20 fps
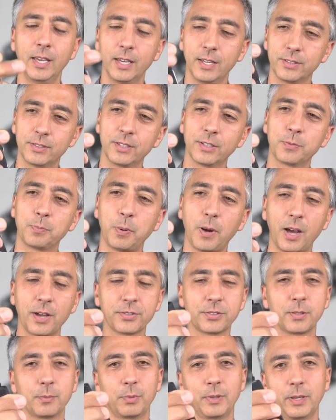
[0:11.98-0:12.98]
Is this
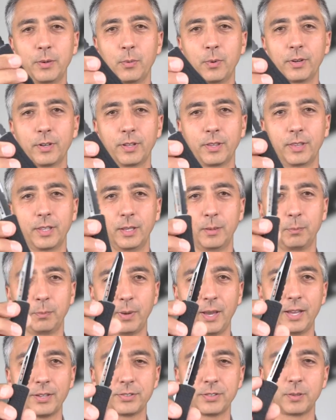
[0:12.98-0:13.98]
possibly one of the
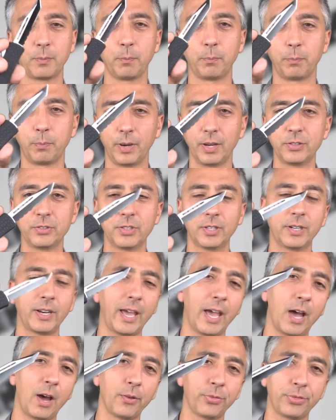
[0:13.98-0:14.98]
best budget
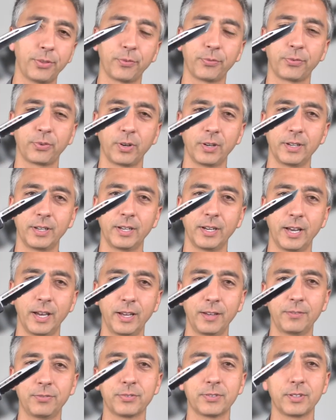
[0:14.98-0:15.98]
out the front
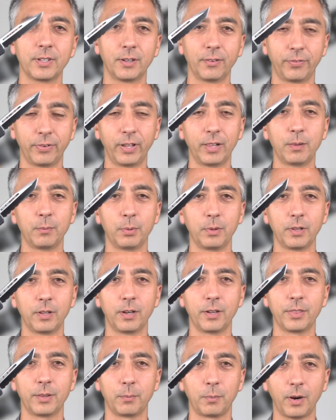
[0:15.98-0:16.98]
knives available
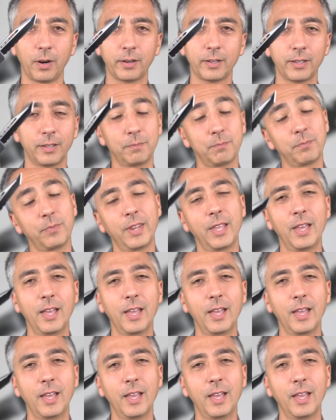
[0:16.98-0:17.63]
on the market?